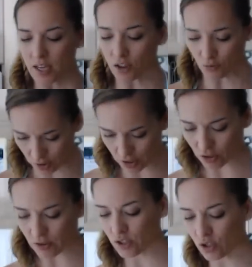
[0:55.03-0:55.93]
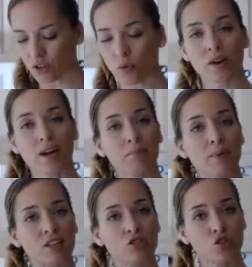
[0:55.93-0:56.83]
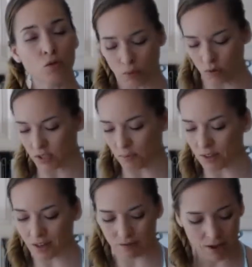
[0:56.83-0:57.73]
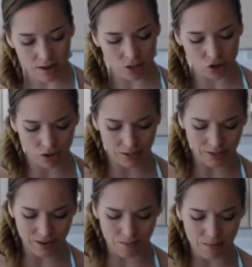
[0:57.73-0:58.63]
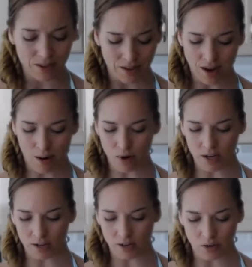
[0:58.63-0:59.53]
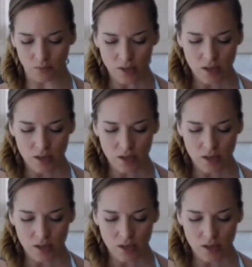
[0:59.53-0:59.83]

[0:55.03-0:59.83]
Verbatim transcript: in the freezer so that when I make soup or something of that nature next time, I'm ready to go.